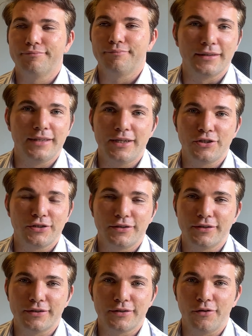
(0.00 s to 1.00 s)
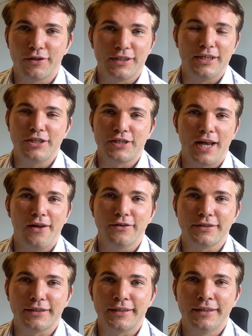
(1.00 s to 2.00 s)
conditions or
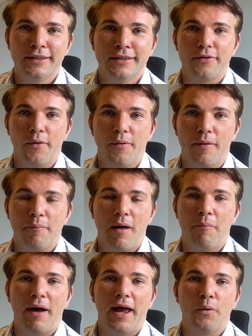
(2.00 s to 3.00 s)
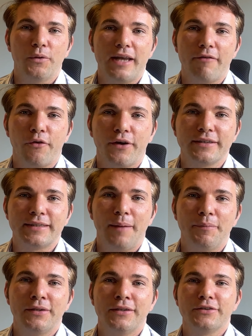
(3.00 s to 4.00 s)
conditionality that a buyer would never accept.